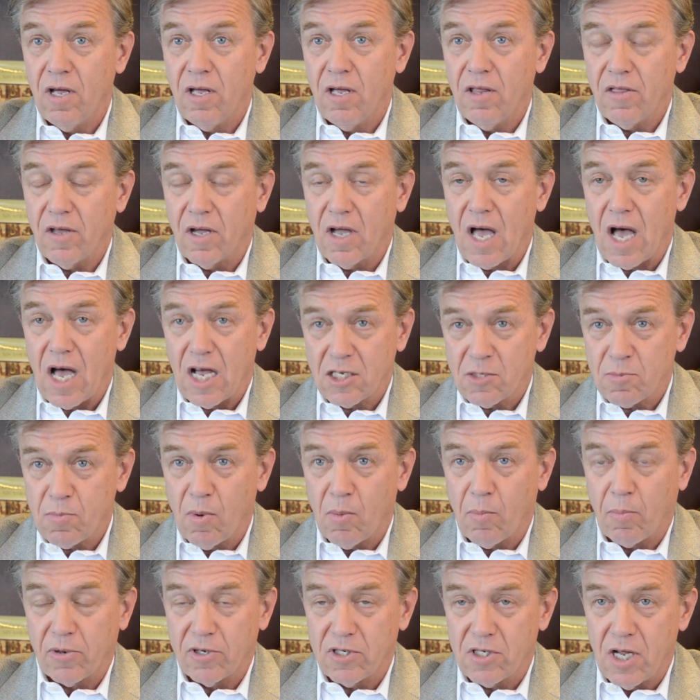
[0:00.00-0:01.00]
the gospel
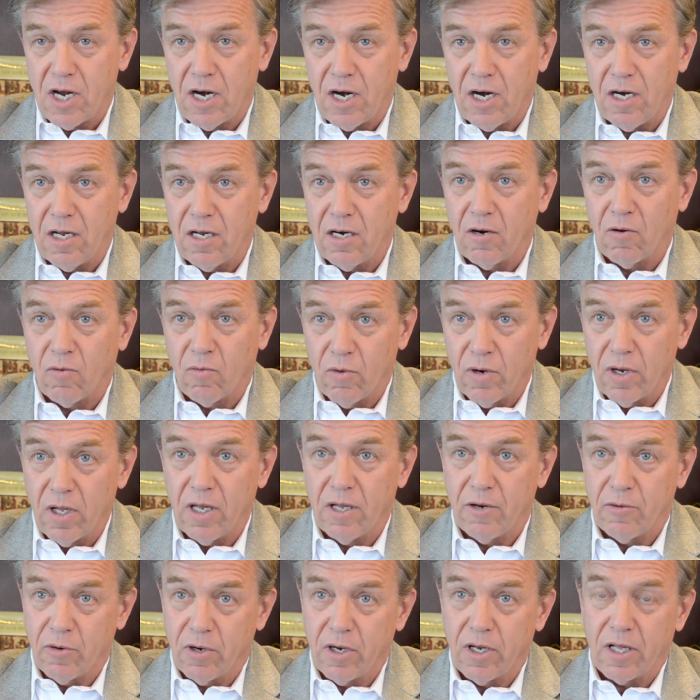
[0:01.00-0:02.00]
presented in a
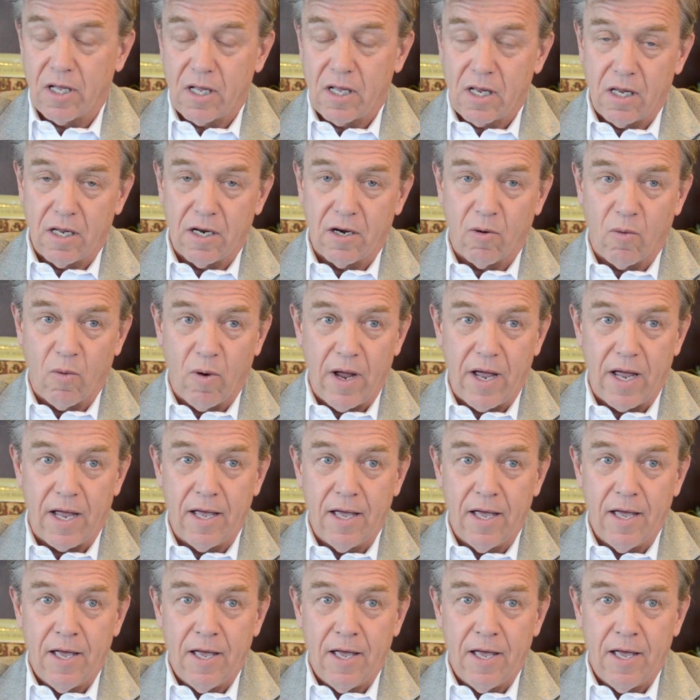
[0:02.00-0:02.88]
really clear way.